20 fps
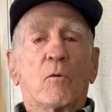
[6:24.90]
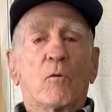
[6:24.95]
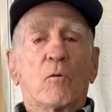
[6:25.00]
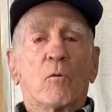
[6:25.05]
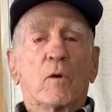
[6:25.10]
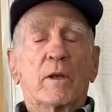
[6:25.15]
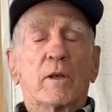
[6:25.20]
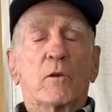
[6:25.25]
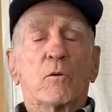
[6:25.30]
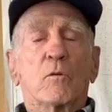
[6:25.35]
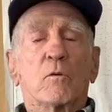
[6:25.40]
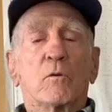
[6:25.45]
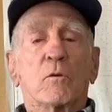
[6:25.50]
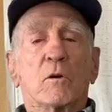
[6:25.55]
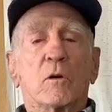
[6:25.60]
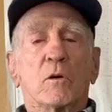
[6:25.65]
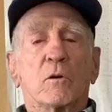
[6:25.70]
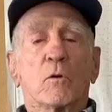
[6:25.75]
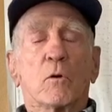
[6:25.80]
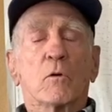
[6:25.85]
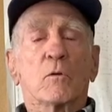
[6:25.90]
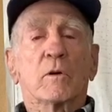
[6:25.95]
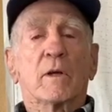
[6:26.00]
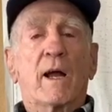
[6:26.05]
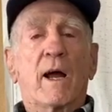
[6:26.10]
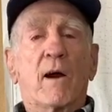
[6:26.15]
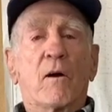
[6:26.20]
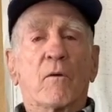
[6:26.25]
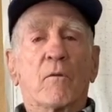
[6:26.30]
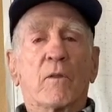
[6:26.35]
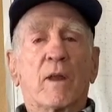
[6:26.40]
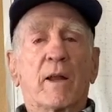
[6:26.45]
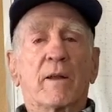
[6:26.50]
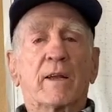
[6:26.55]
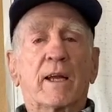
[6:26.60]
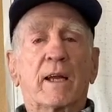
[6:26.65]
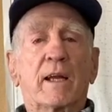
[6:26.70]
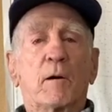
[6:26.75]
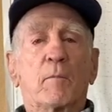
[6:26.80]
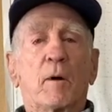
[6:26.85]
when you go down and
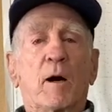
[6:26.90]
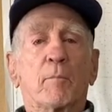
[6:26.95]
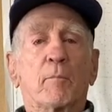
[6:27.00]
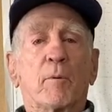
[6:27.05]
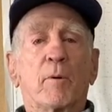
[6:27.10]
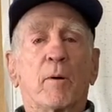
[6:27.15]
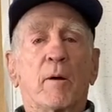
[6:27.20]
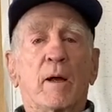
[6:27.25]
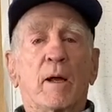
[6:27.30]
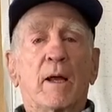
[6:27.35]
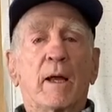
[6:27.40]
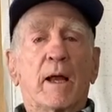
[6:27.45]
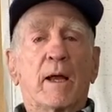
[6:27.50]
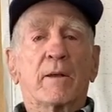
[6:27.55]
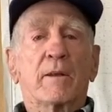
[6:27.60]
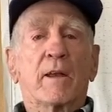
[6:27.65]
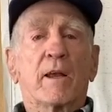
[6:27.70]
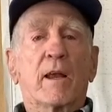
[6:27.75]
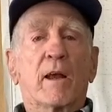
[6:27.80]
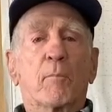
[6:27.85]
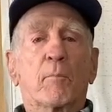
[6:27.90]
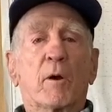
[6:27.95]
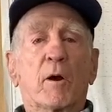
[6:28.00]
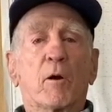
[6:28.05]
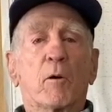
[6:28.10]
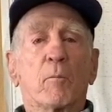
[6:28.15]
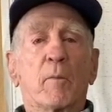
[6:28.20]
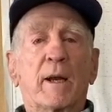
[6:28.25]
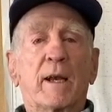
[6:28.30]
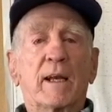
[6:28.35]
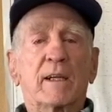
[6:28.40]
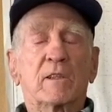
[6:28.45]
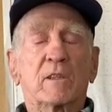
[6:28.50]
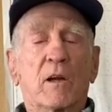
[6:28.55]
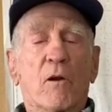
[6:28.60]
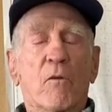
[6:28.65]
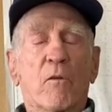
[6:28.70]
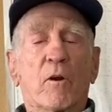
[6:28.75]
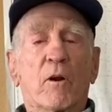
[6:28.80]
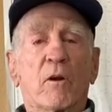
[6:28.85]
they come up and the paramedics
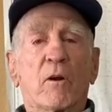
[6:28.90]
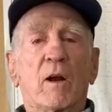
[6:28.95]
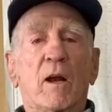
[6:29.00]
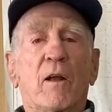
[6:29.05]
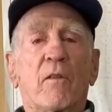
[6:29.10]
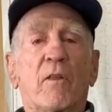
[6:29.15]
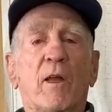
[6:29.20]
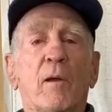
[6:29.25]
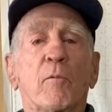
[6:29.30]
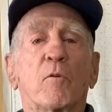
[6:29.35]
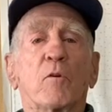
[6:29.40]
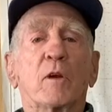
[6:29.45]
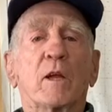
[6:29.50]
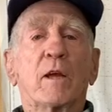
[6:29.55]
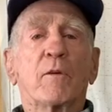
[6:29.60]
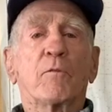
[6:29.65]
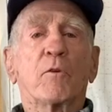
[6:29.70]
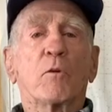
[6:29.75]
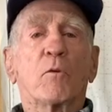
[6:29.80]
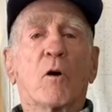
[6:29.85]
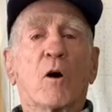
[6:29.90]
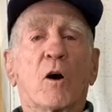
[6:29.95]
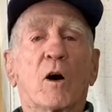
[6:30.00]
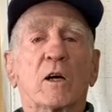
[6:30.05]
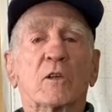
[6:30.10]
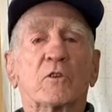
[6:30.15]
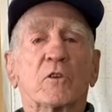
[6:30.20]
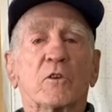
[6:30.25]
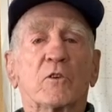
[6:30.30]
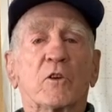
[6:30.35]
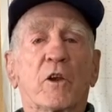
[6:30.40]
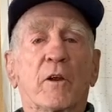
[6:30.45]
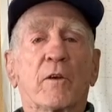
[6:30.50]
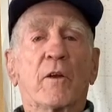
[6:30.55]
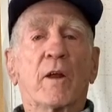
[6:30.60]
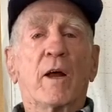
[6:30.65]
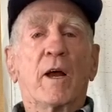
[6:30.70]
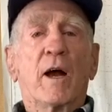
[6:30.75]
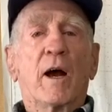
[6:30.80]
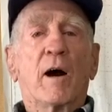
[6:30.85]
are there, they will give you
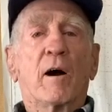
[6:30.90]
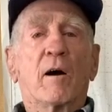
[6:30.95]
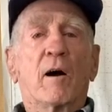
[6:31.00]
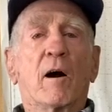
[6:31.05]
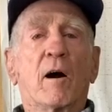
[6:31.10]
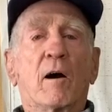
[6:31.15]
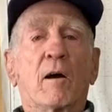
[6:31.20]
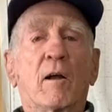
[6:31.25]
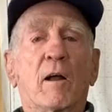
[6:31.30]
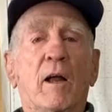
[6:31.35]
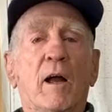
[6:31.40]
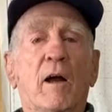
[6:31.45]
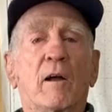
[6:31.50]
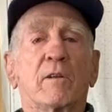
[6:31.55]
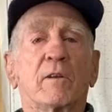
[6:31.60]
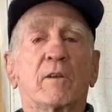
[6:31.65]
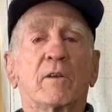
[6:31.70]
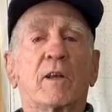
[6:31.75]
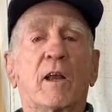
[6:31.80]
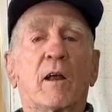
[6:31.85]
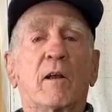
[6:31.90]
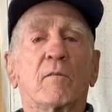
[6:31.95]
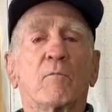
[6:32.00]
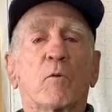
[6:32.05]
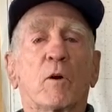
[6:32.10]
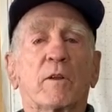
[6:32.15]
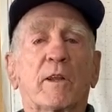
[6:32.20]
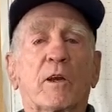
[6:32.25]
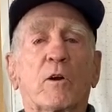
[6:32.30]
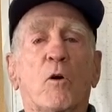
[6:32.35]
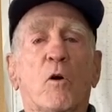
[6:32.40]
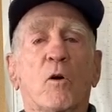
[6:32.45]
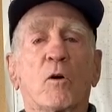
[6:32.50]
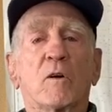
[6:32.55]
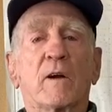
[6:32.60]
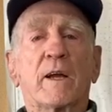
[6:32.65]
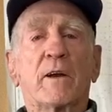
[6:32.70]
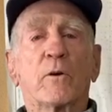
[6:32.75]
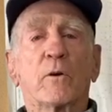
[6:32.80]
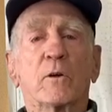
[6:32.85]
oxygen uh, and what they call
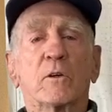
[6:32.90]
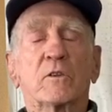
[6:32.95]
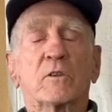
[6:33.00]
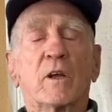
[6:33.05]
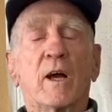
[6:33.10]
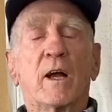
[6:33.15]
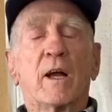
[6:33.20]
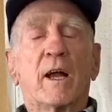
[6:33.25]
liters.